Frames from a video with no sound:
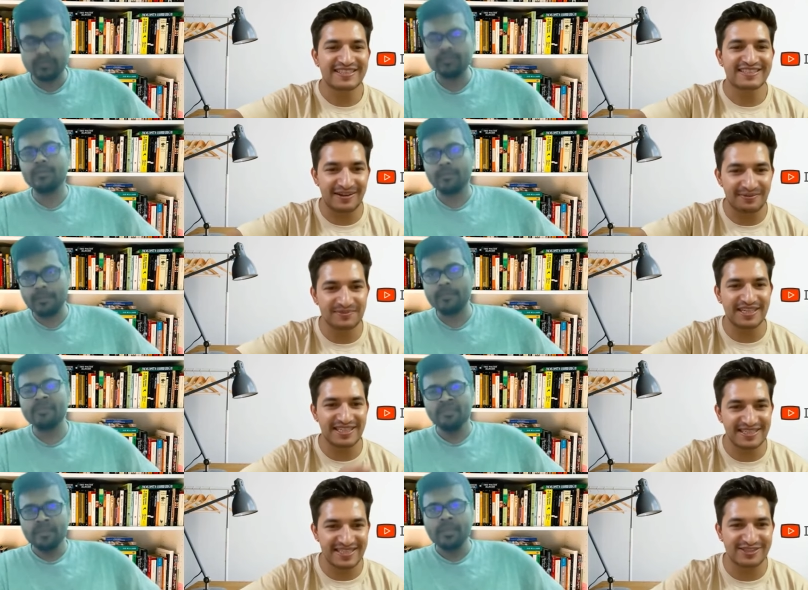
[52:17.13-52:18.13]
Speaker 1: some
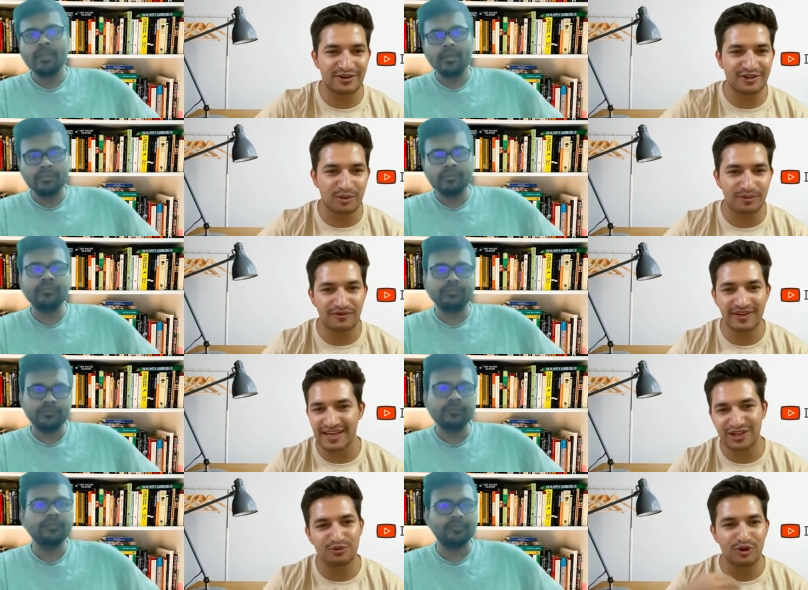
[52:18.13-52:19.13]
changes on top of it
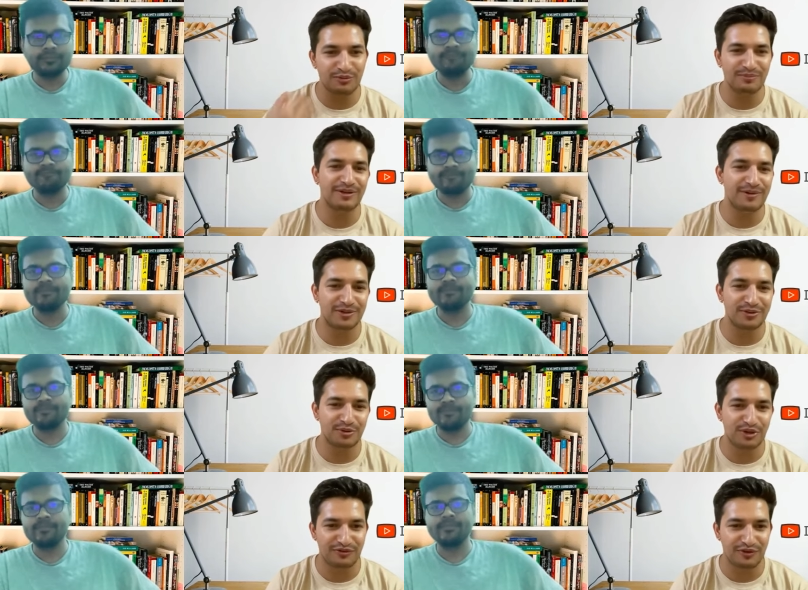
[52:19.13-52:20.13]
and you won't be able to
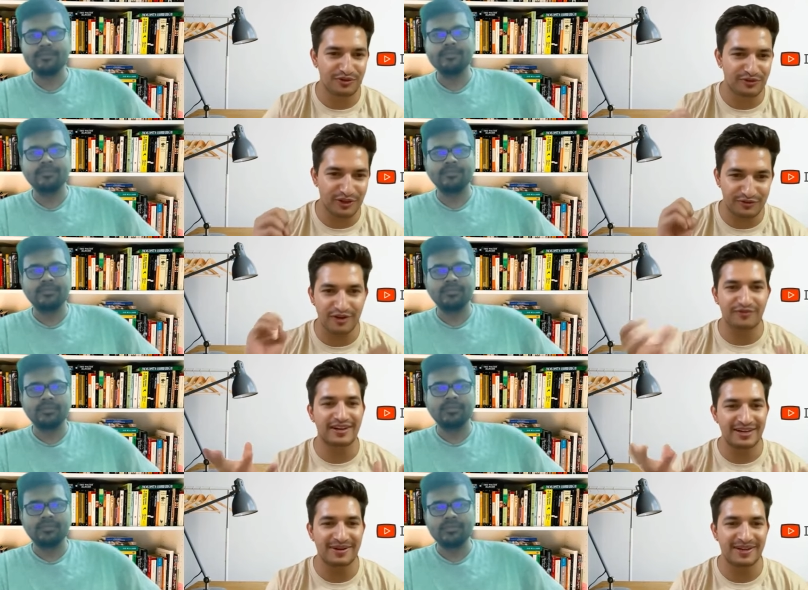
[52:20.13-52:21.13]
do if you if your
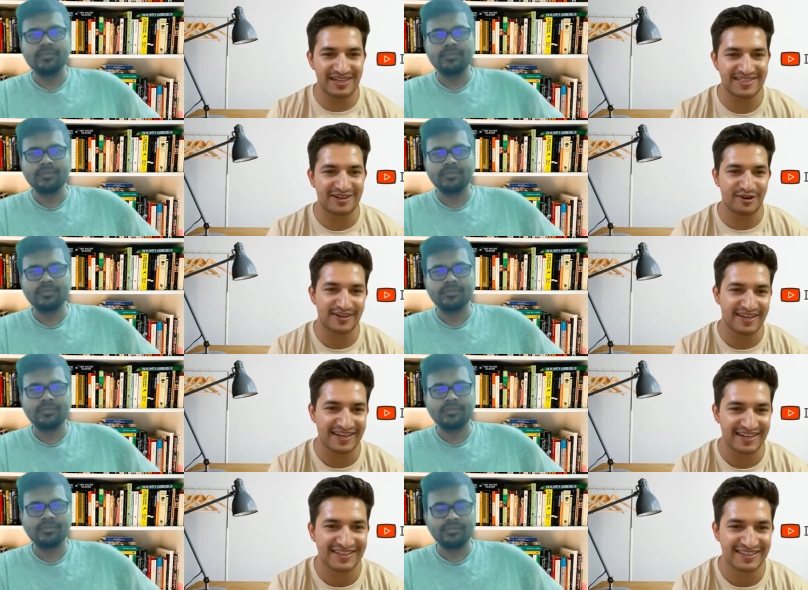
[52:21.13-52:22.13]
fundamentals are not
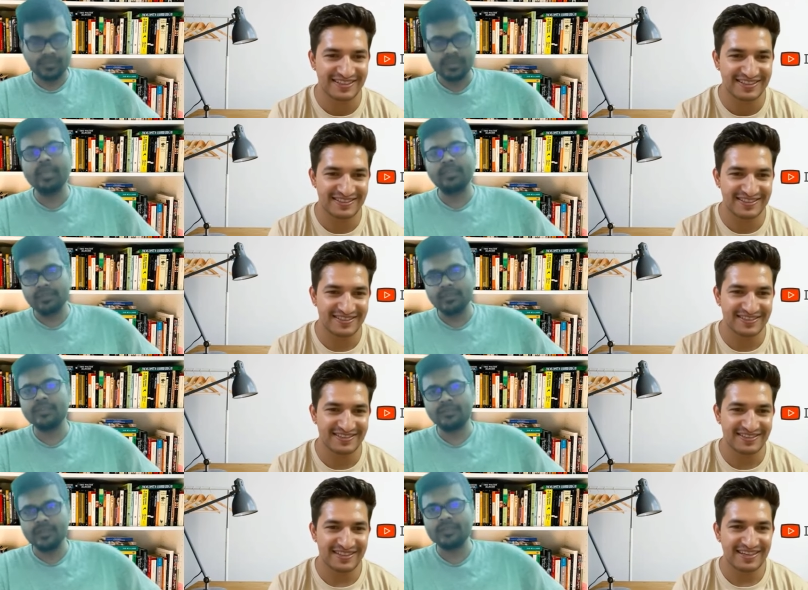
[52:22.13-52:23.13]
correct
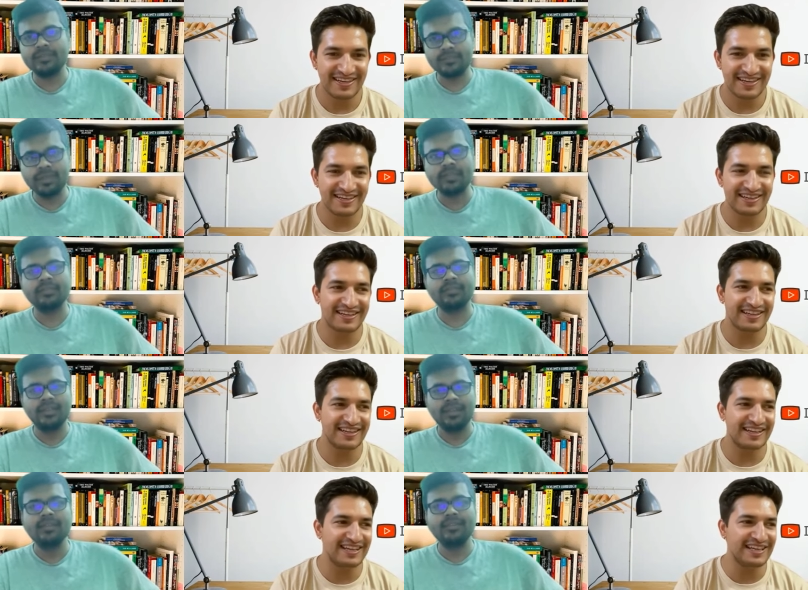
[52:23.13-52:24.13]
Speaker 2: yes yes yes
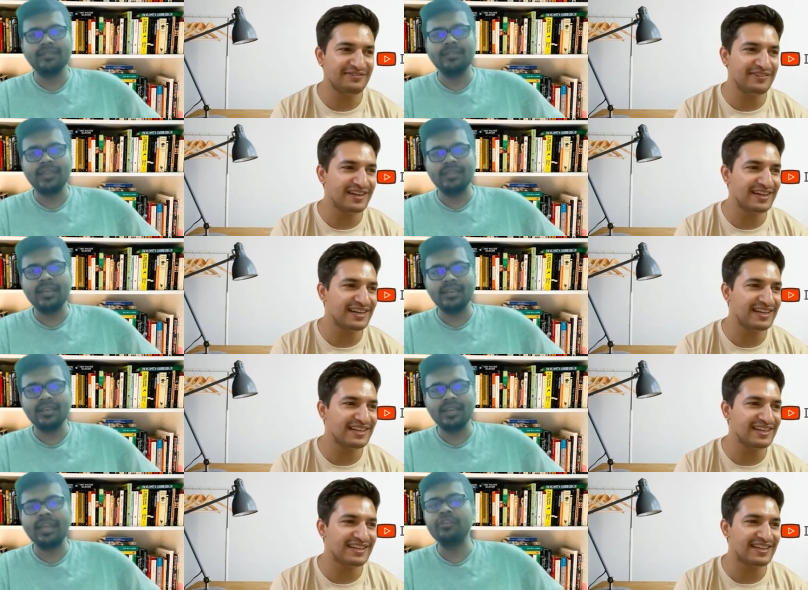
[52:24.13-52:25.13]
yes Even, exactly
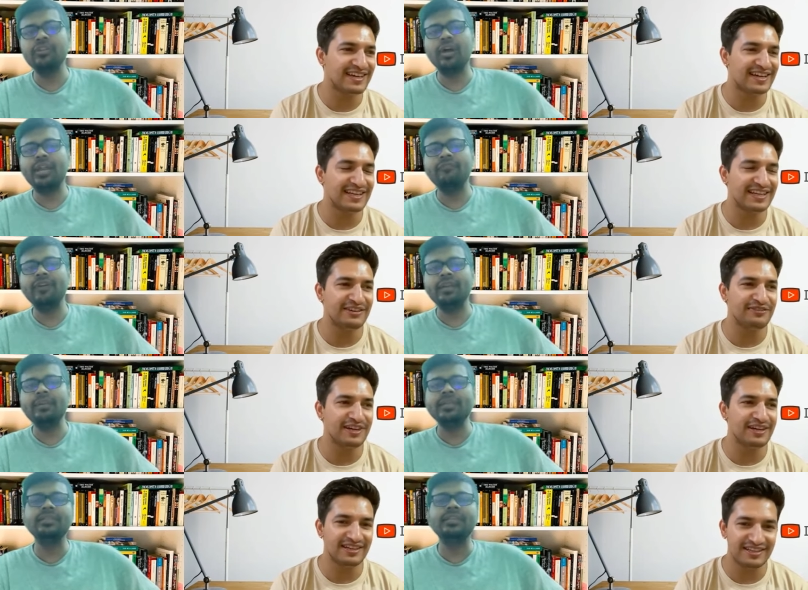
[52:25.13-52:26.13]
yeah and
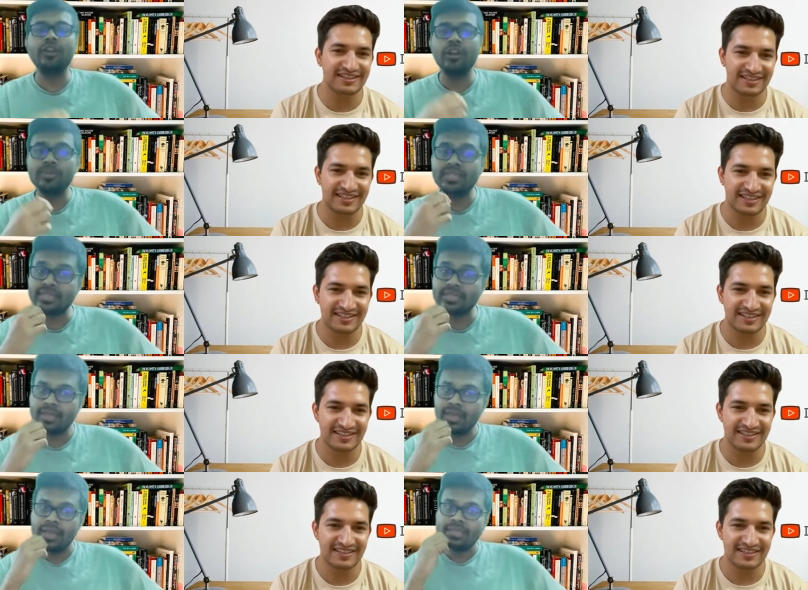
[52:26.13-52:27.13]
fundamentals need not be just
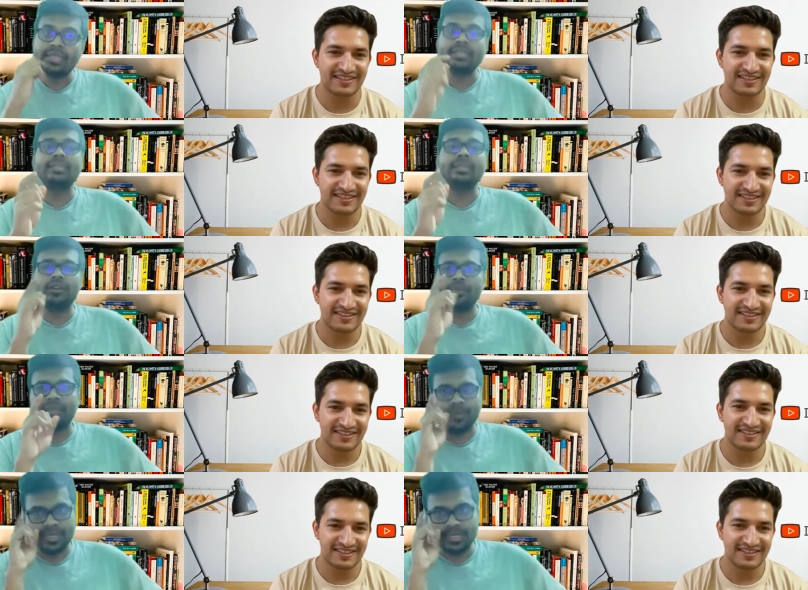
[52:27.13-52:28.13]
statistical or
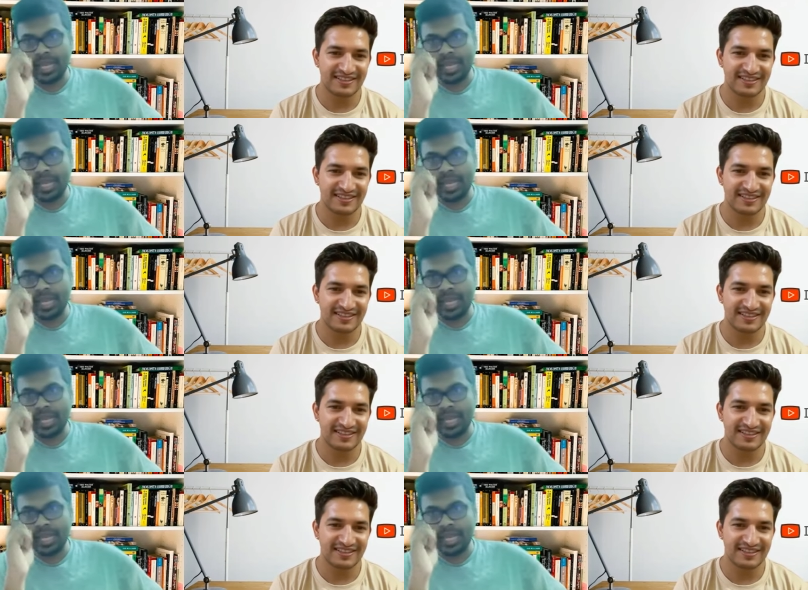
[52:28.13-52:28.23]
mathematical